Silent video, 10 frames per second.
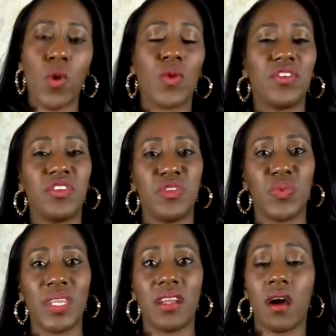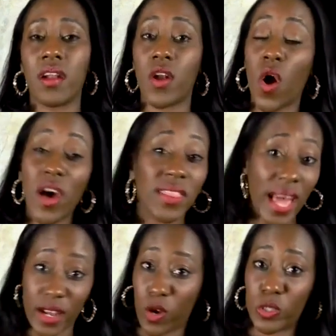whether they're doing it on an
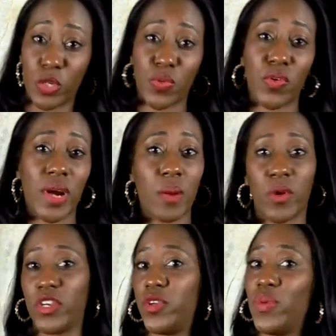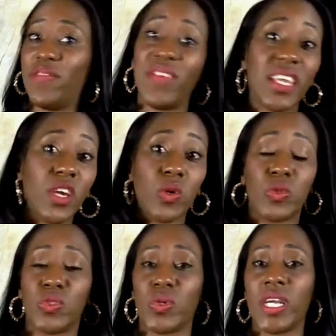online coaching program where you're doing
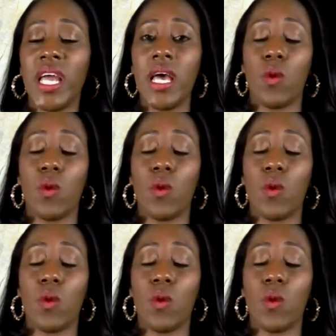videos or